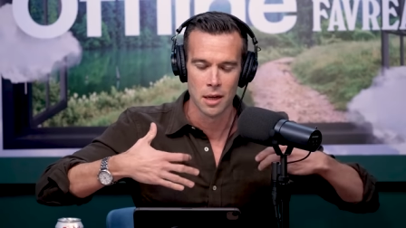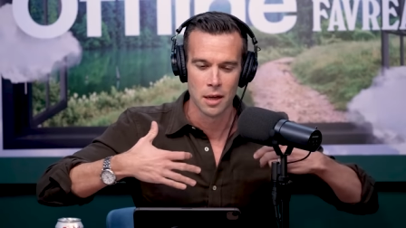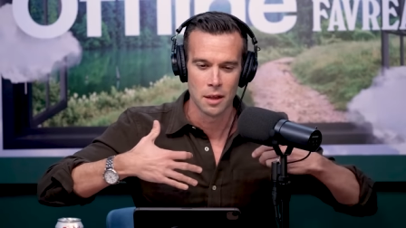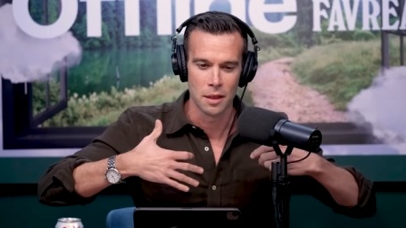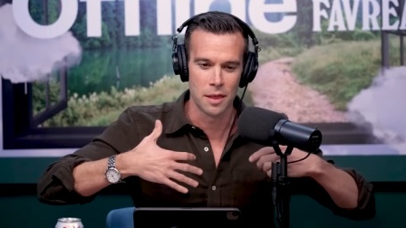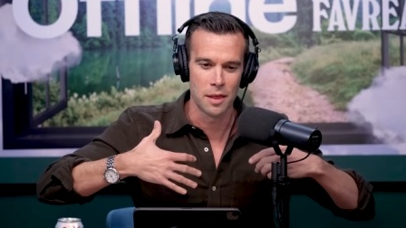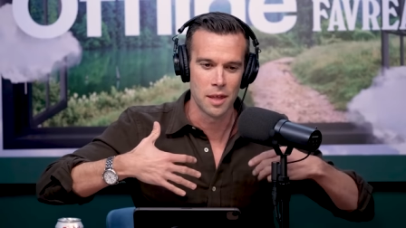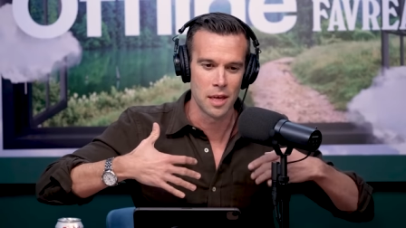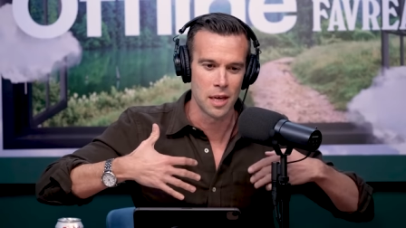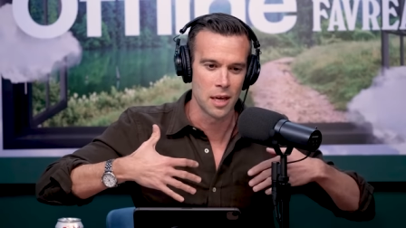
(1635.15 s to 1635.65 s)

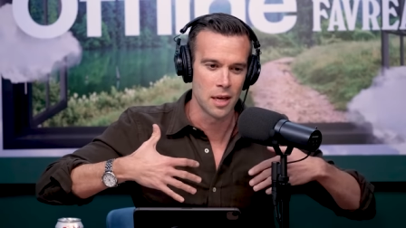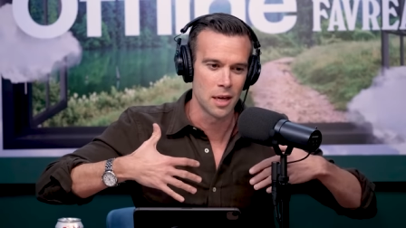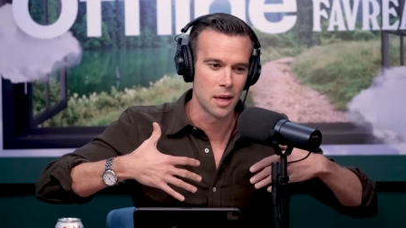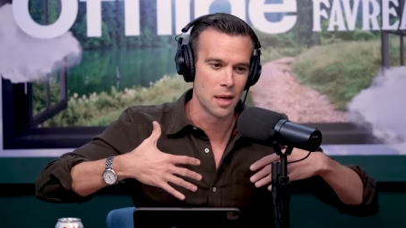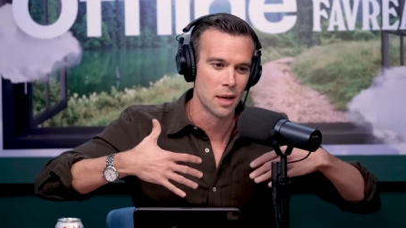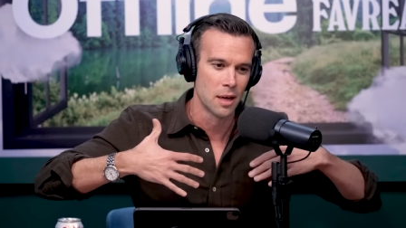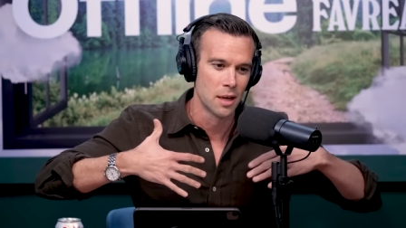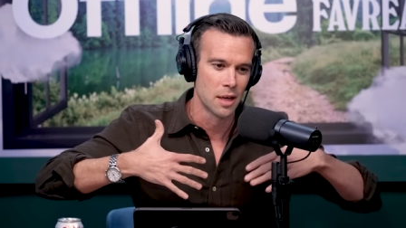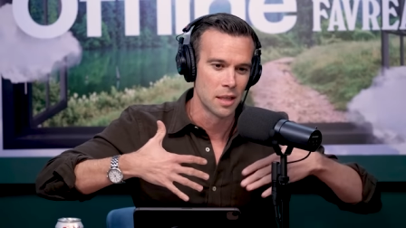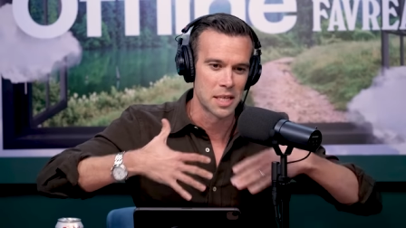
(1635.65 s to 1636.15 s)
the
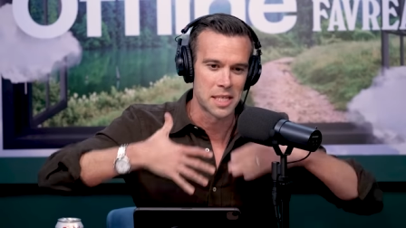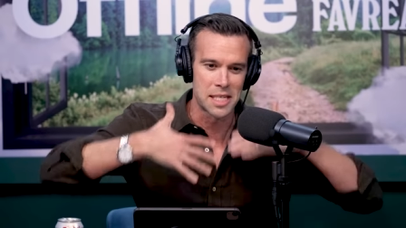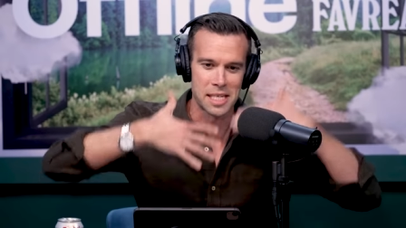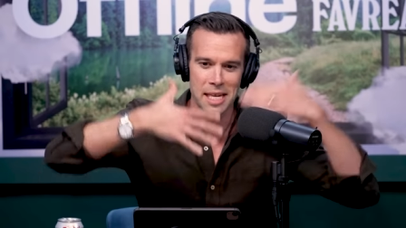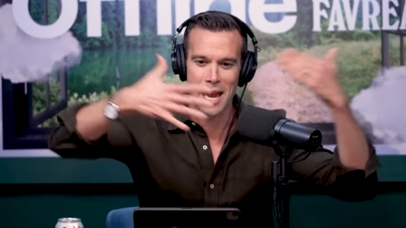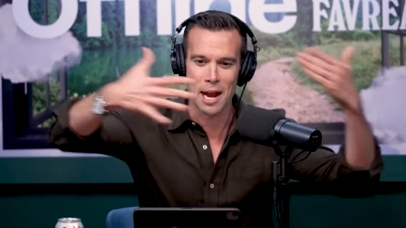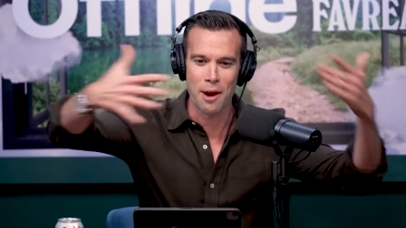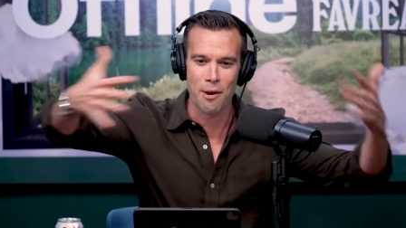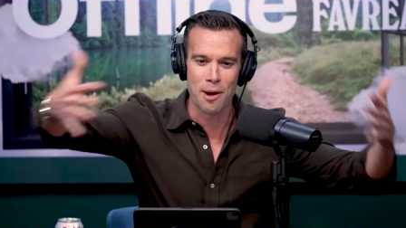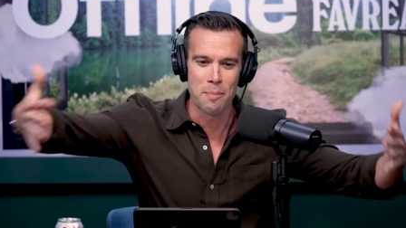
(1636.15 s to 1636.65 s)
the
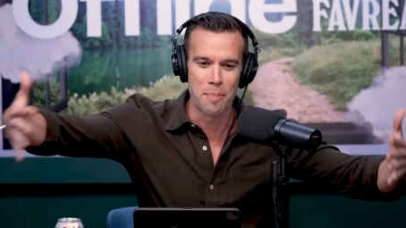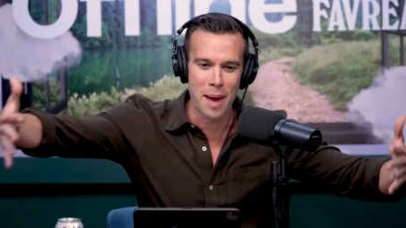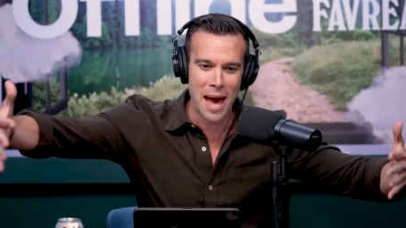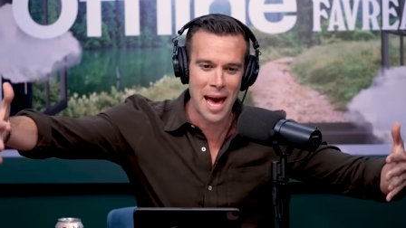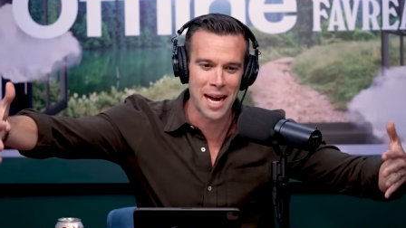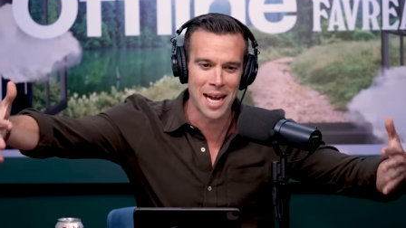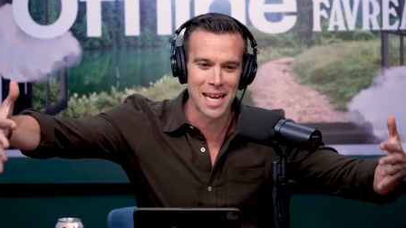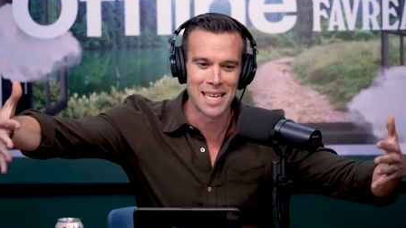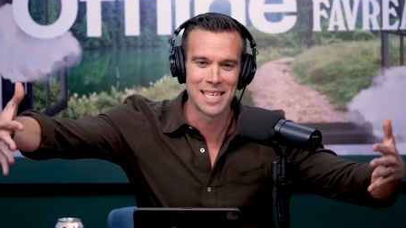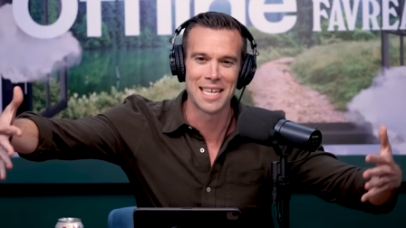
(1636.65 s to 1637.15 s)
scary
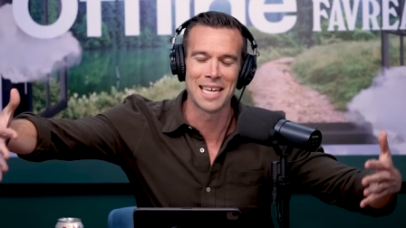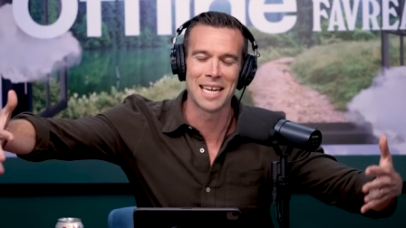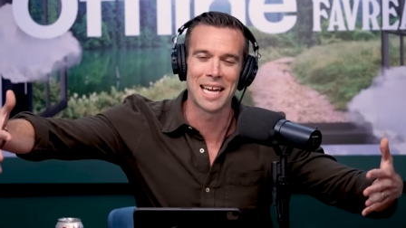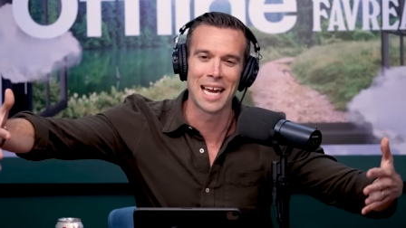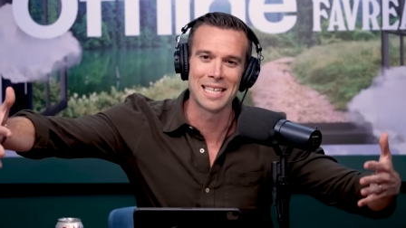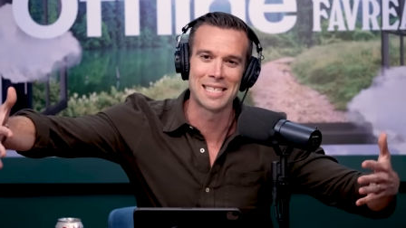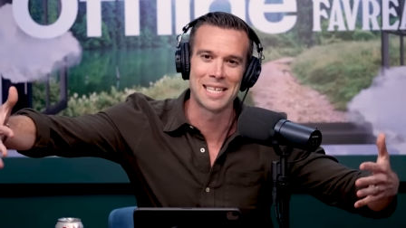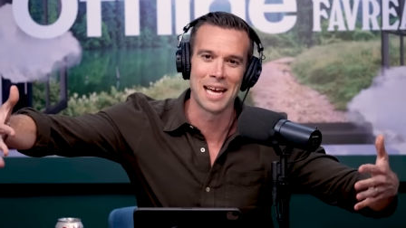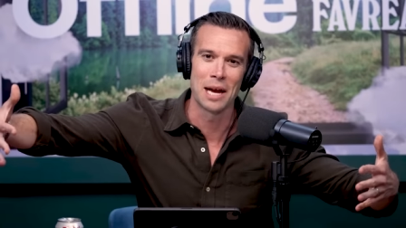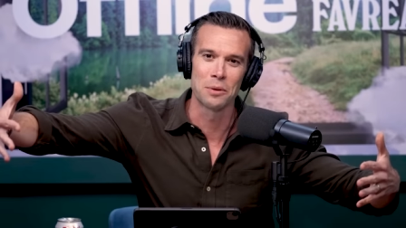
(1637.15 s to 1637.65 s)
bad idea
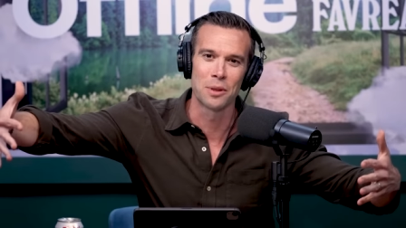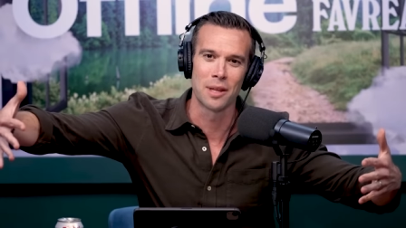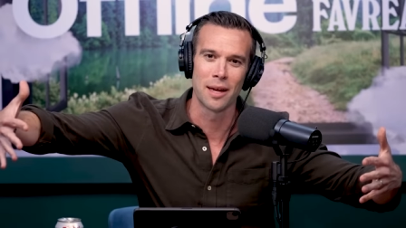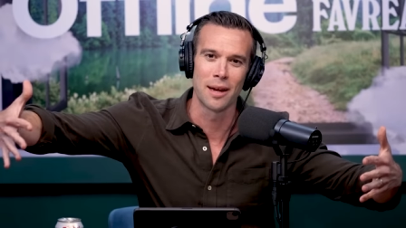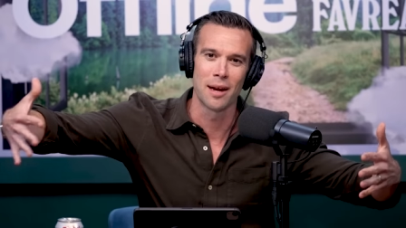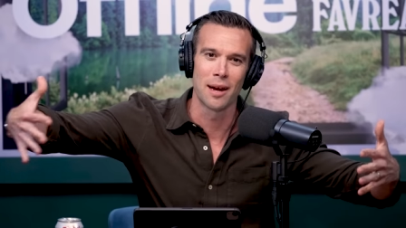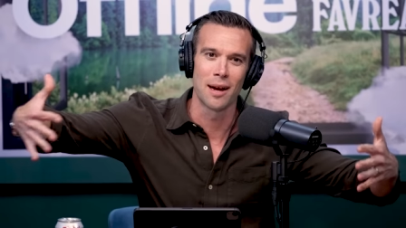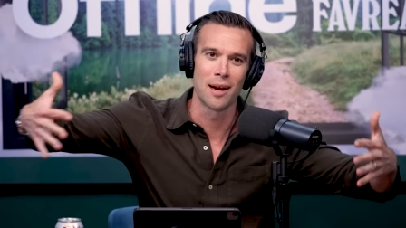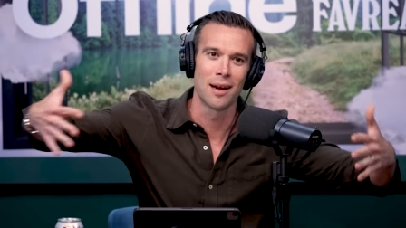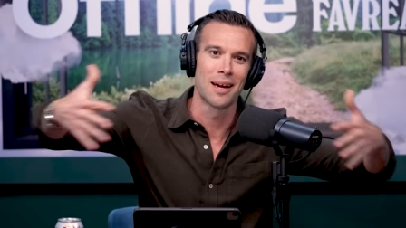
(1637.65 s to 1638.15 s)
gets out
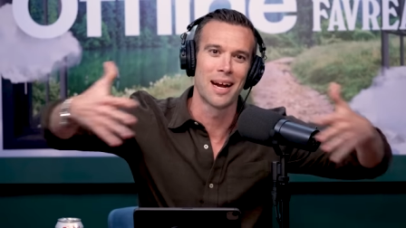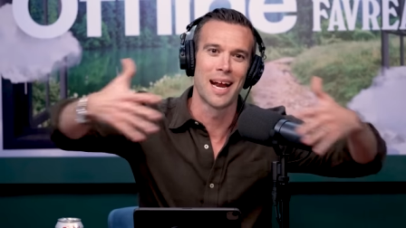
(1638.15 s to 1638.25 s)
there